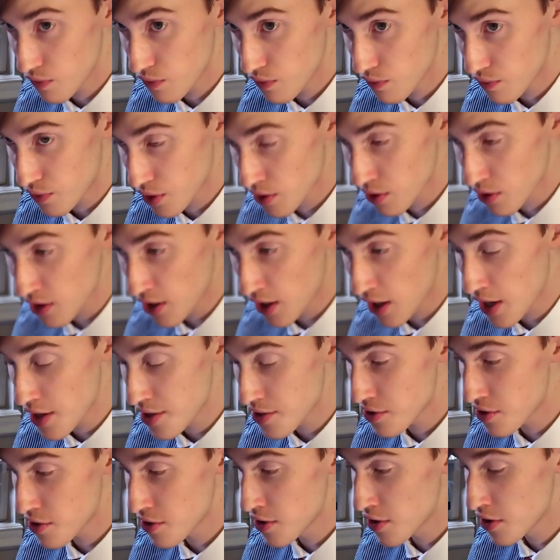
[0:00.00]

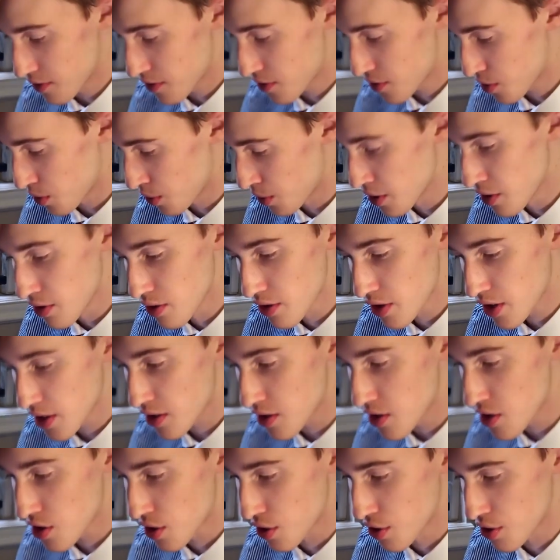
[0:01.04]
fertilizer, soil
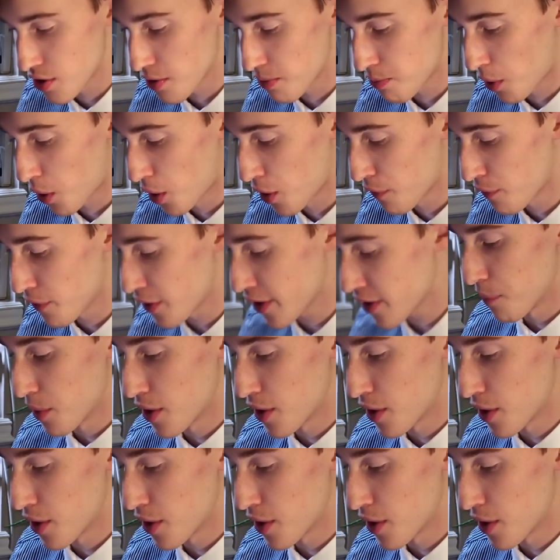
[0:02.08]
conditions are perfect,